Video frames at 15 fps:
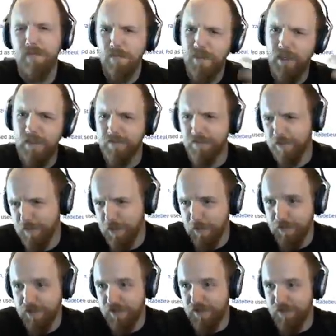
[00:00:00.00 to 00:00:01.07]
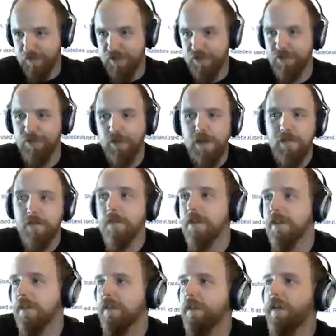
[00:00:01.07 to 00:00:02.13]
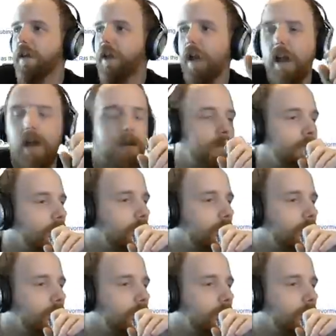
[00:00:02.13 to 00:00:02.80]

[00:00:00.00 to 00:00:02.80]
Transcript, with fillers: And for the purposes of the stream. Um,